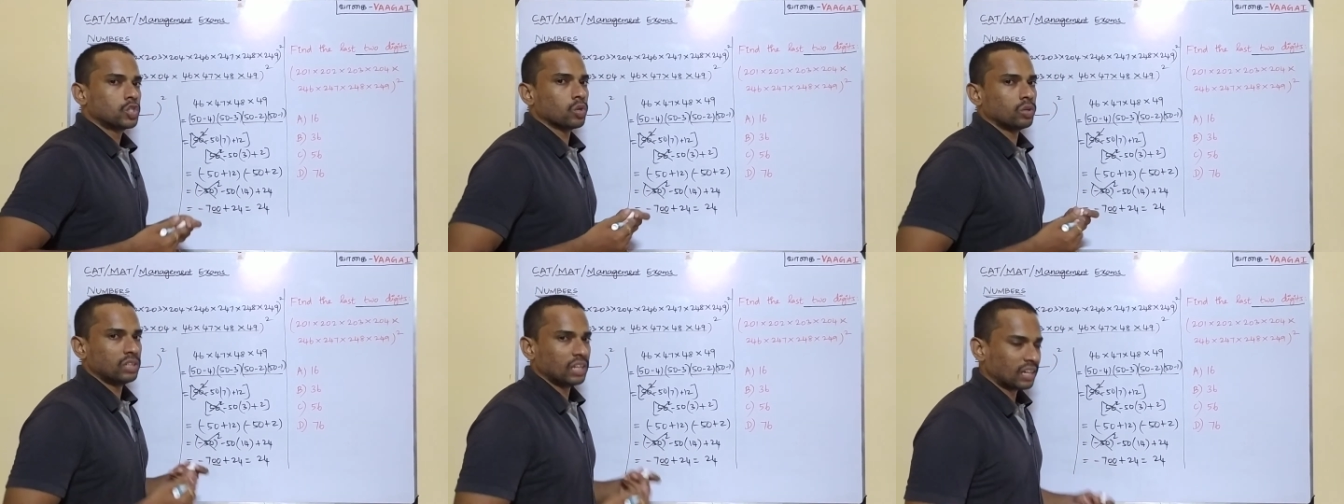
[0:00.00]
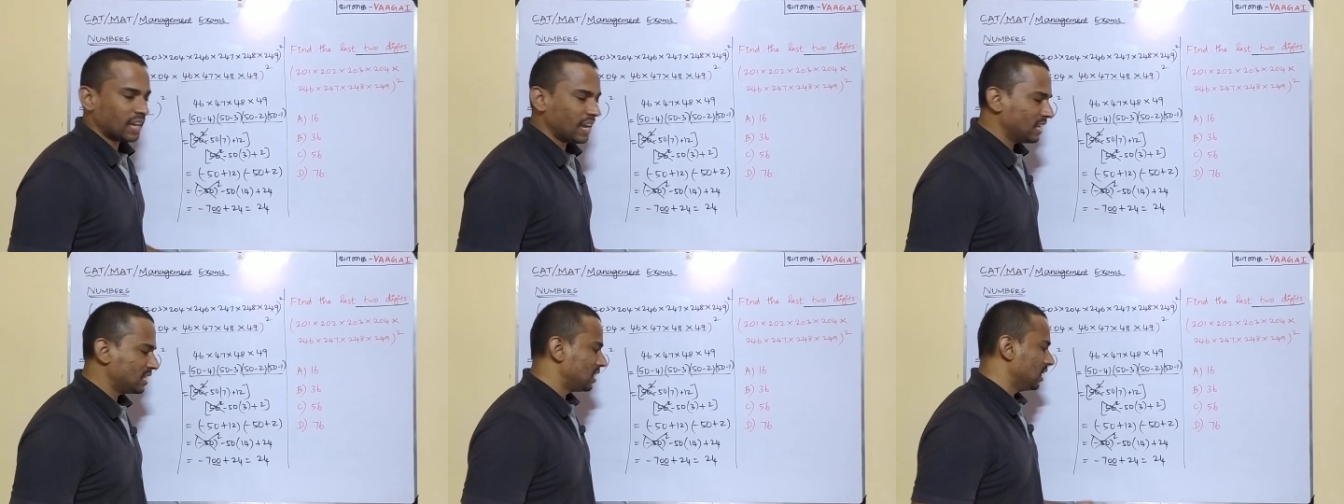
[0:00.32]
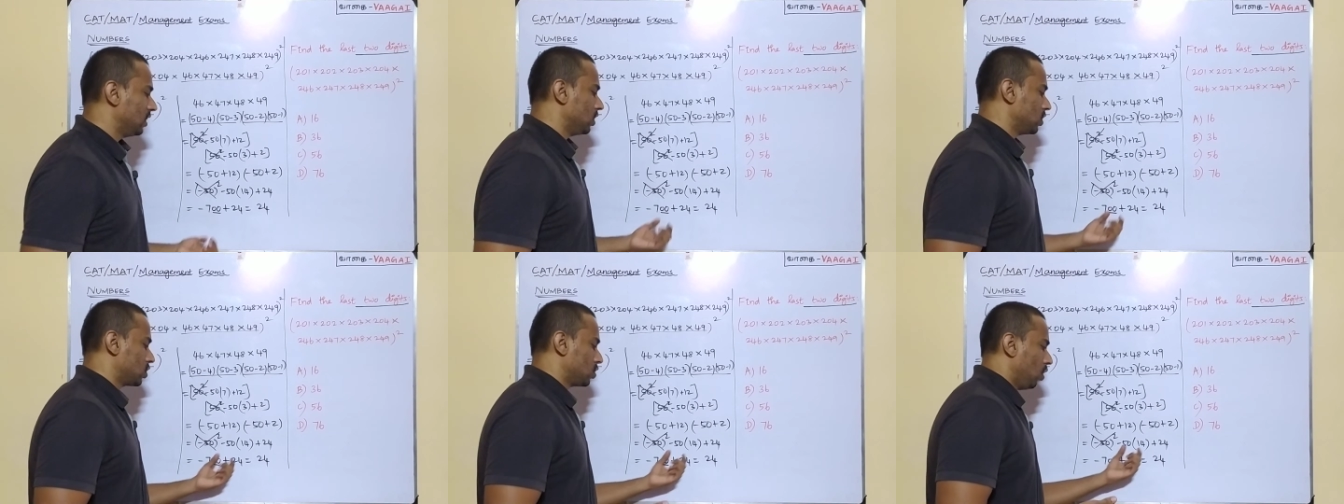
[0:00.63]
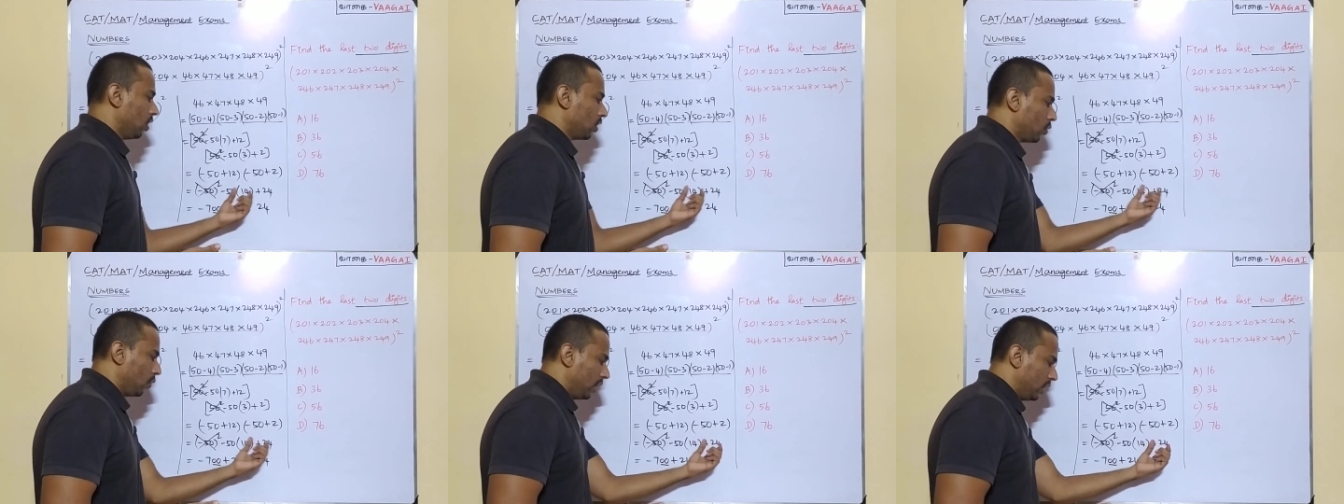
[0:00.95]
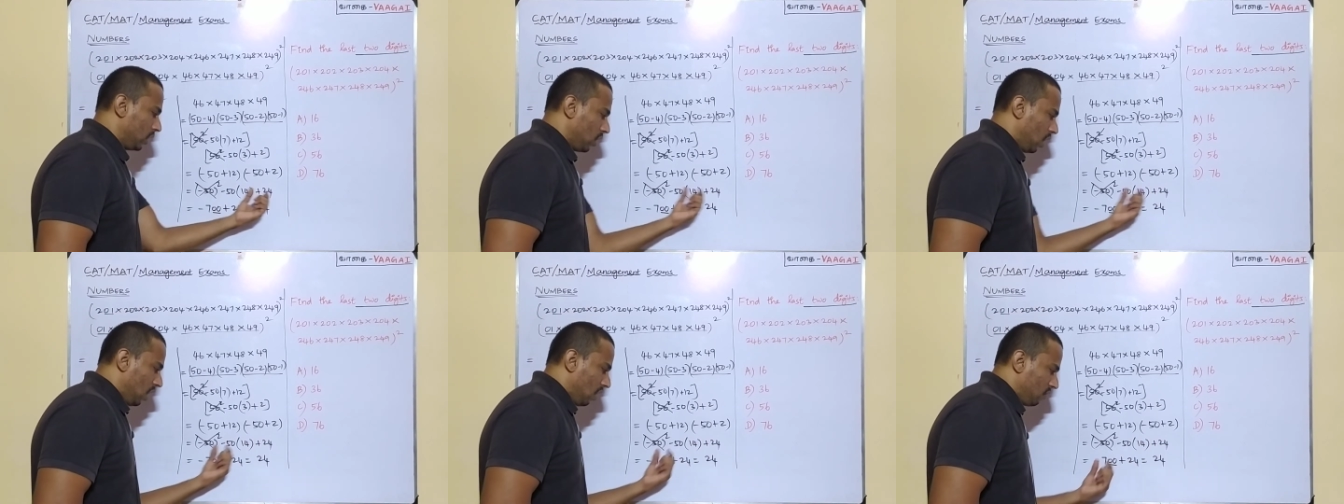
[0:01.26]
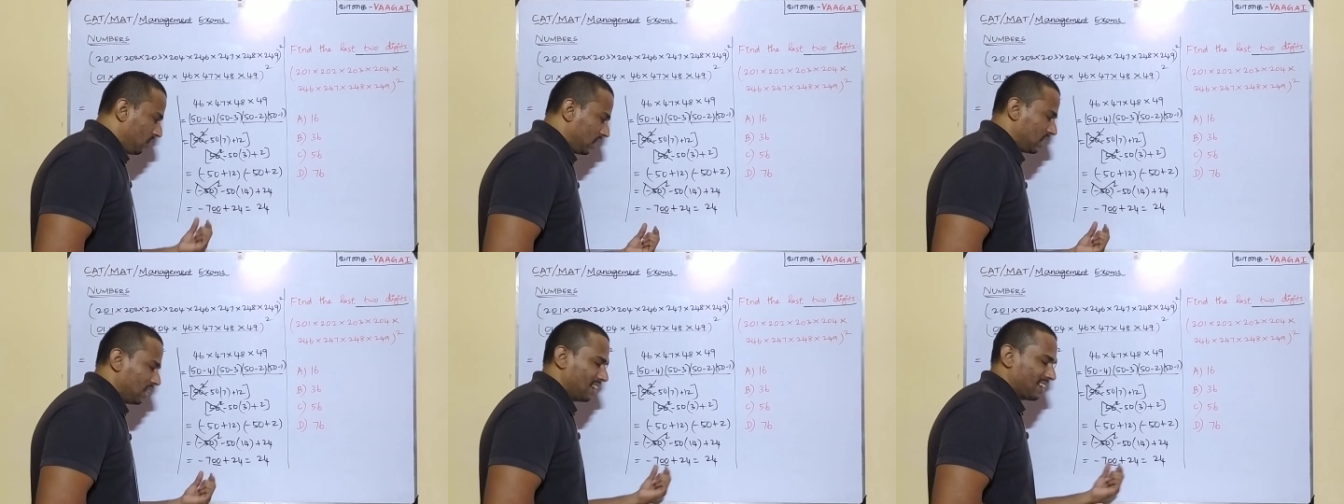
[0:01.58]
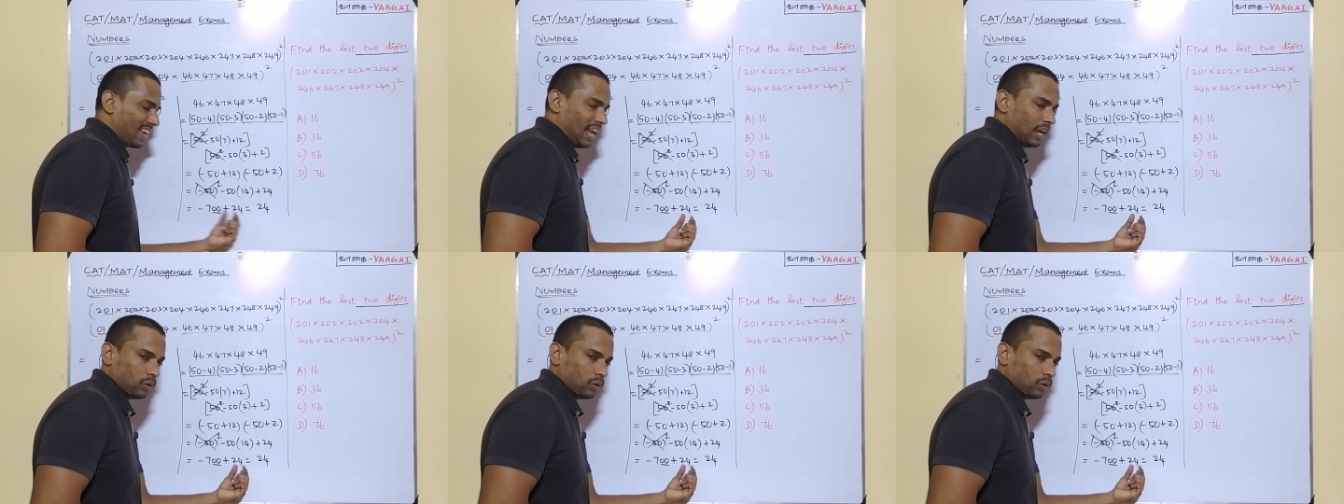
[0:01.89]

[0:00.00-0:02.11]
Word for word: so in the case it is not going to affect your